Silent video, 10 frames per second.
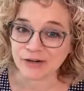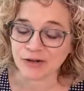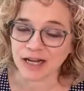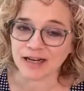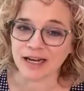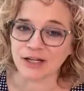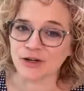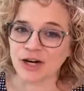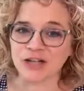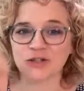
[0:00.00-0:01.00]
and you're not and you're
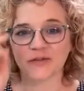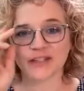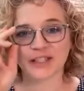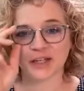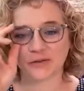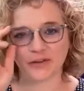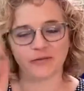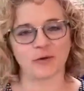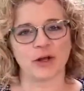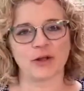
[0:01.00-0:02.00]
not sure if it's a good
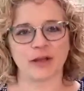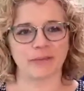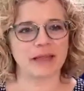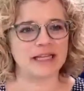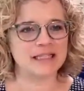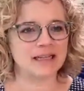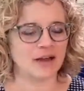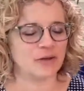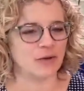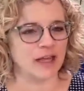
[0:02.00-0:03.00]
fit for you, let, us
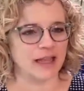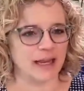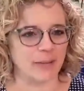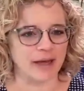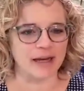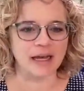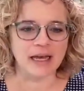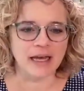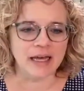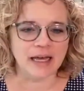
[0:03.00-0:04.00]
talk through that a little bit.
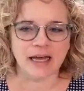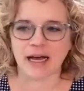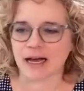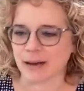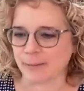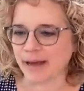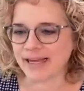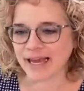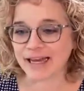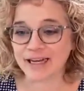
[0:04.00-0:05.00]
Um,
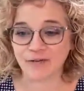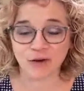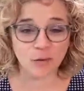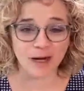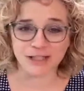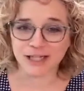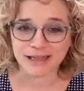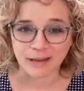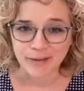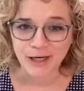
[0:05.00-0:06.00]
again, if you're watching,
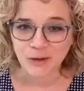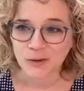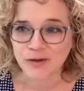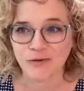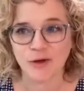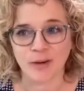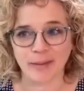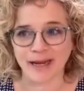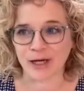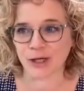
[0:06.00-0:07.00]
let me know if you're a
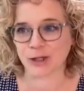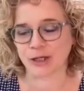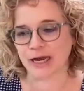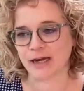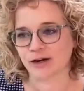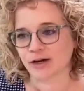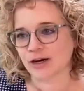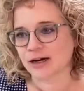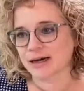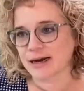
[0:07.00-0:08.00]
maker,
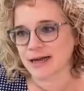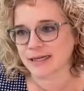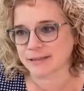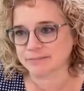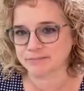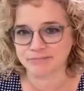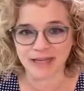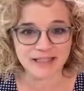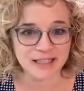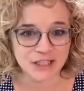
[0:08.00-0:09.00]
creator, um,
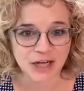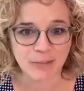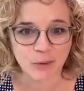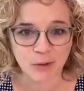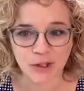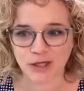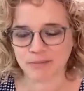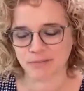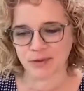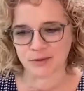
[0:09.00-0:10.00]
Etsy shop
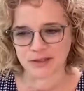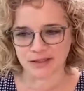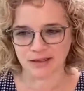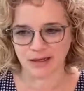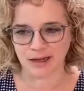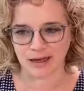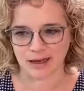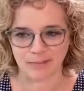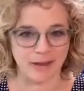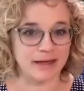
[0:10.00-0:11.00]
owner, those,
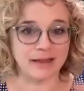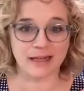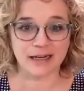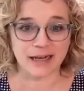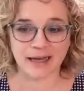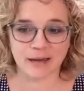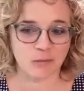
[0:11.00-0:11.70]
um, and then